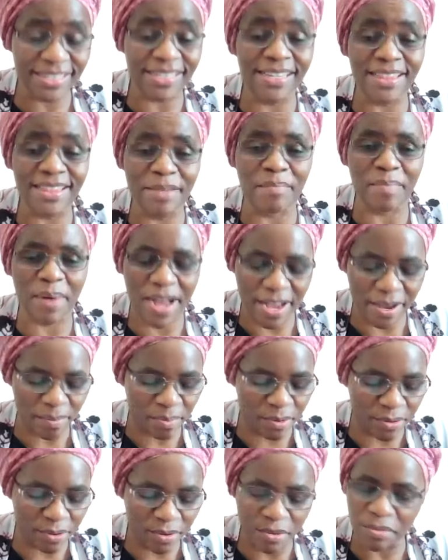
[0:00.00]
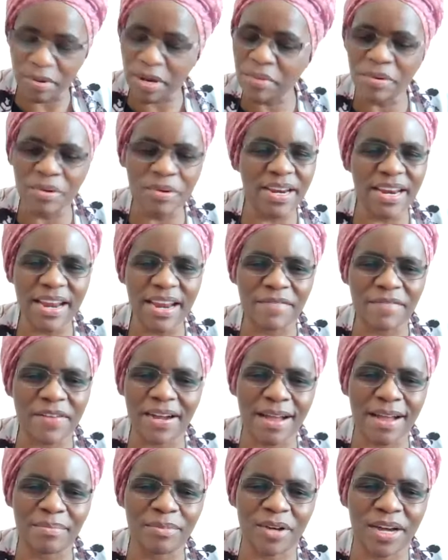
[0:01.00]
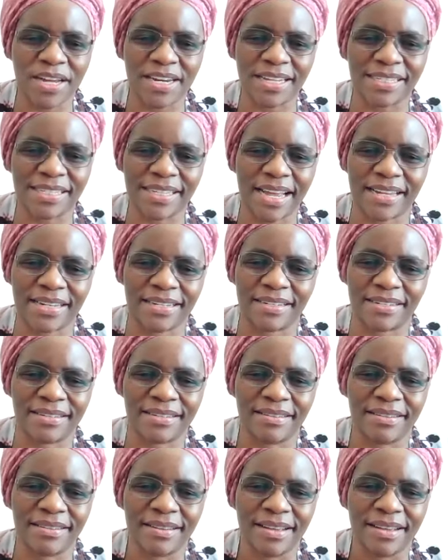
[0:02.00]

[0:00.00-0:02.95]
It's in the Bible. We will never come to understand